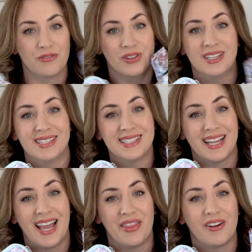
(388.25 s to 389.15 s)
for these
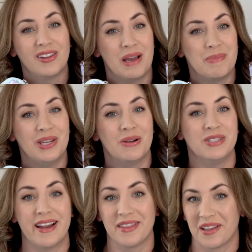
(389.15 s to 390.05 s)
together, let me know
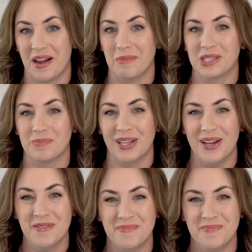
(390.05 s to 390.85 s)
down in the comments below.